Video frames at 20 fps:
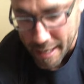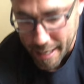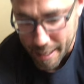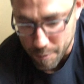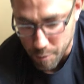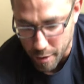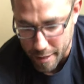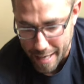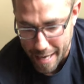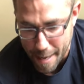
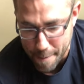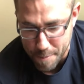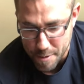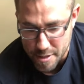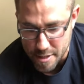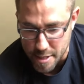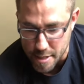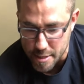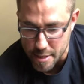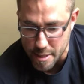And what
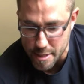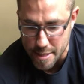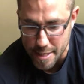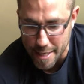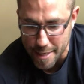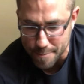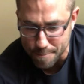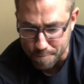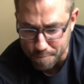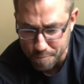happens is
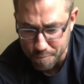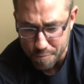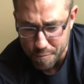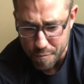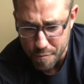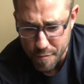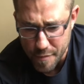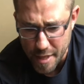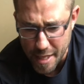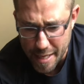that
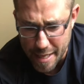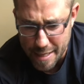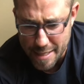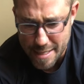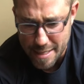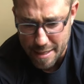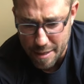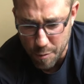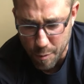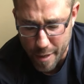
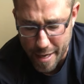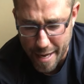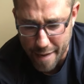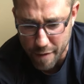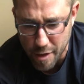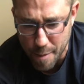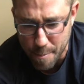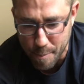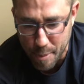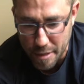we
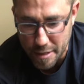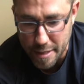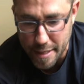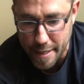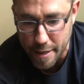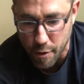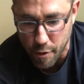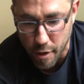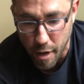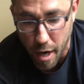have an
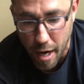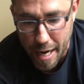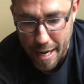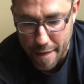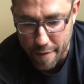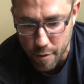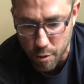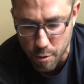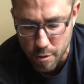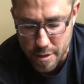ability, or
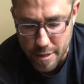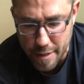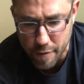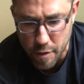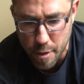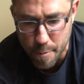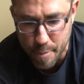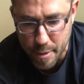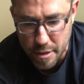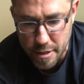I also have
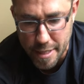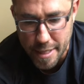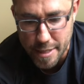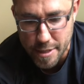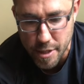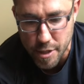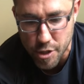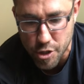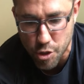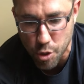an ability
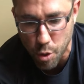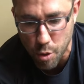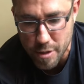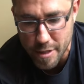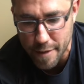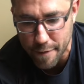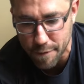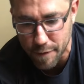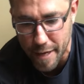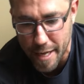to
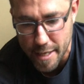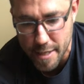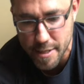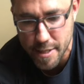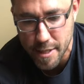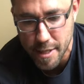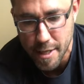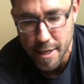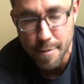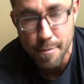
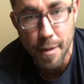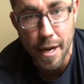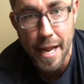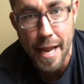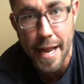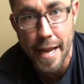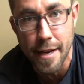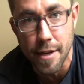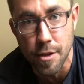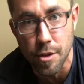dorsiflex my
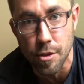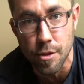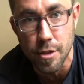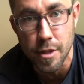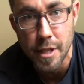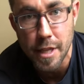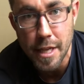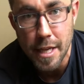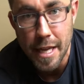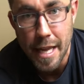ankle.
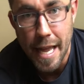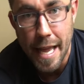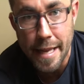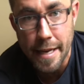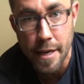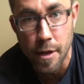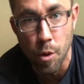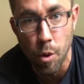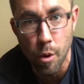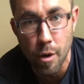
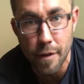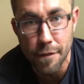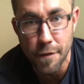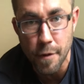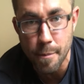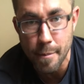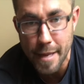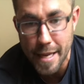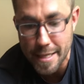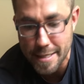And in order
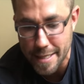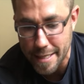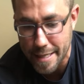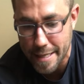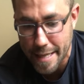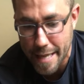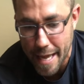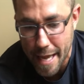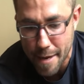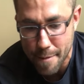for me to
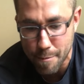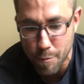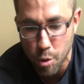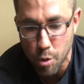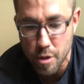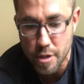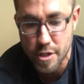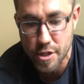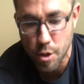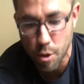get
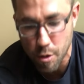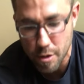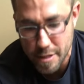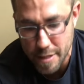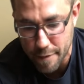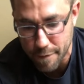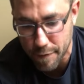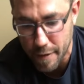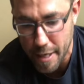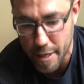more
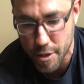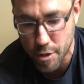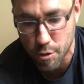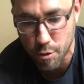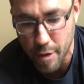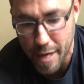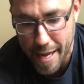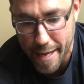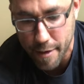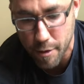dorsiflexion
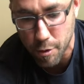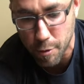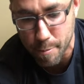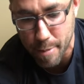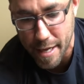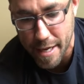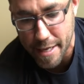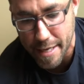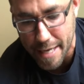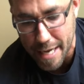or ankle
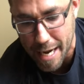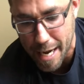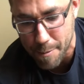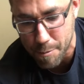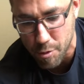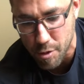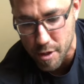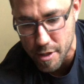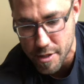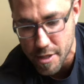bending
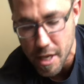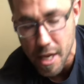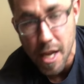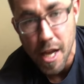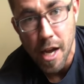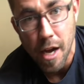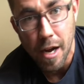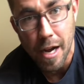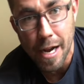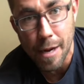upwards,
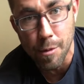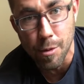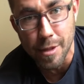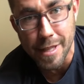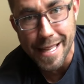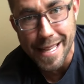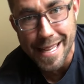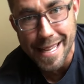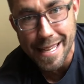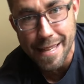I
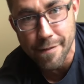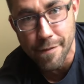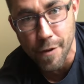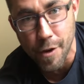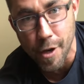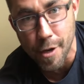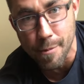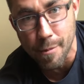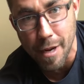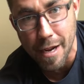will
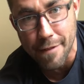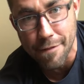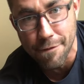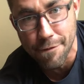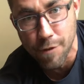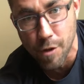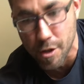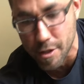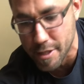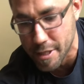evert my
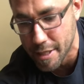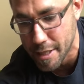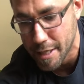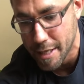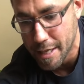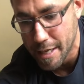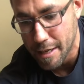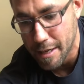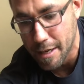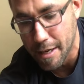foot,
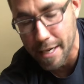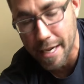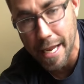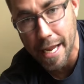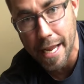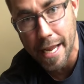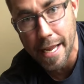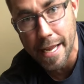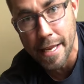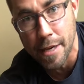
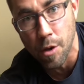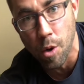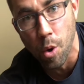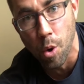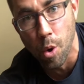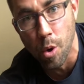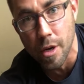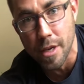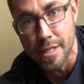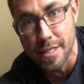okay, in
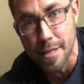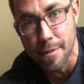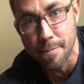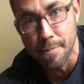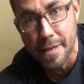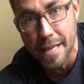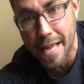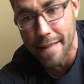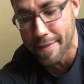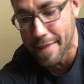order to
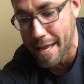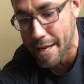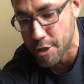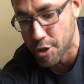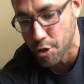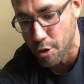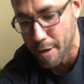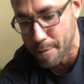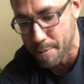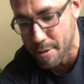get that
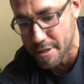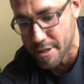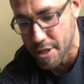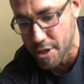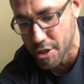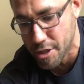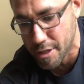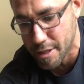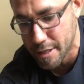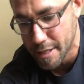joint
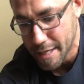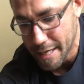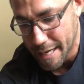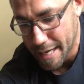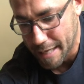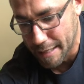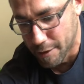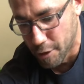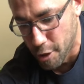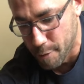position
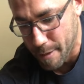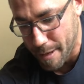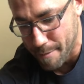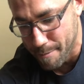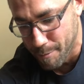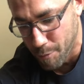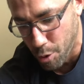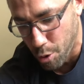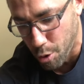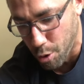a little bit
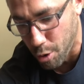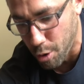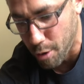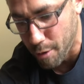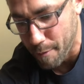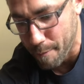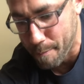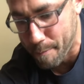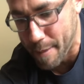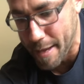
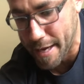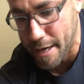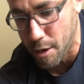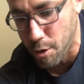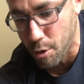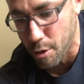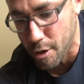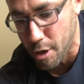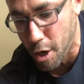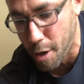more better
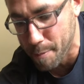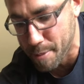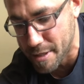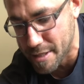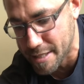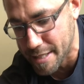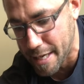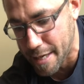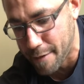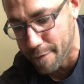or
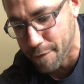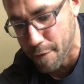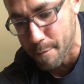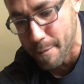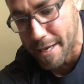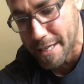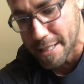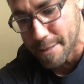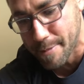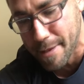compensated for
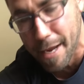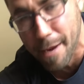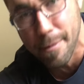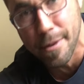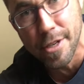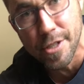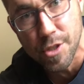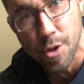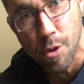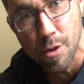me to be
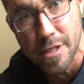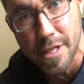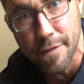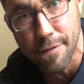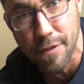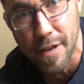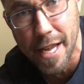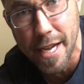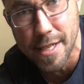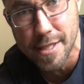able to
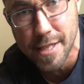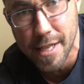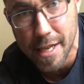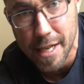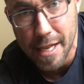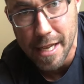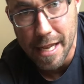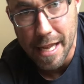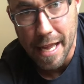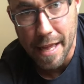dorsiflex.
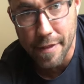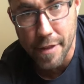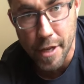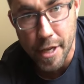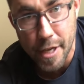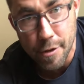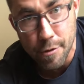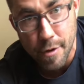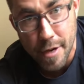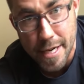And the
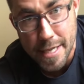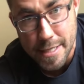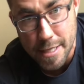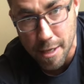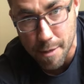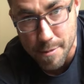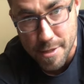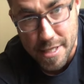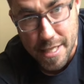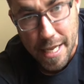only reason
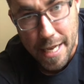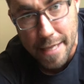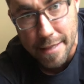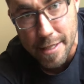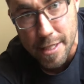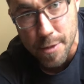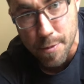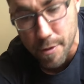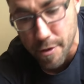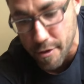I'm saying
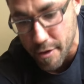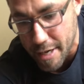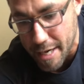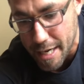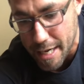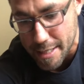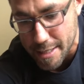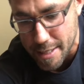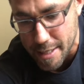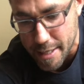this with
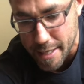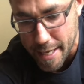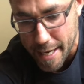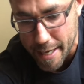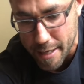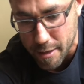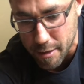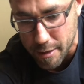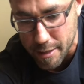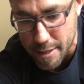regards to the
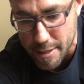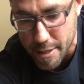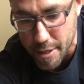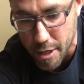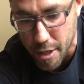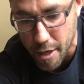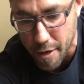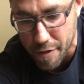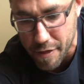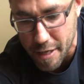ankle is
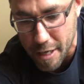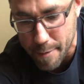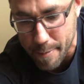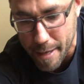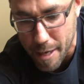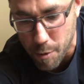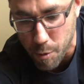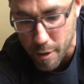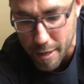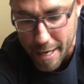you've got to think
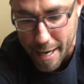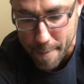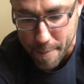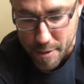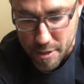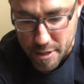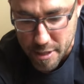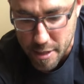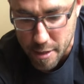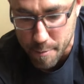about what
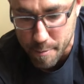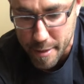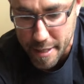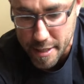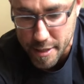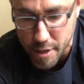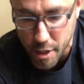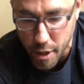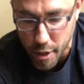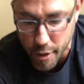happens to the
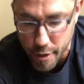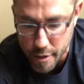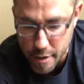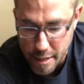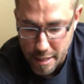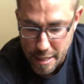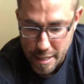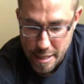big toe.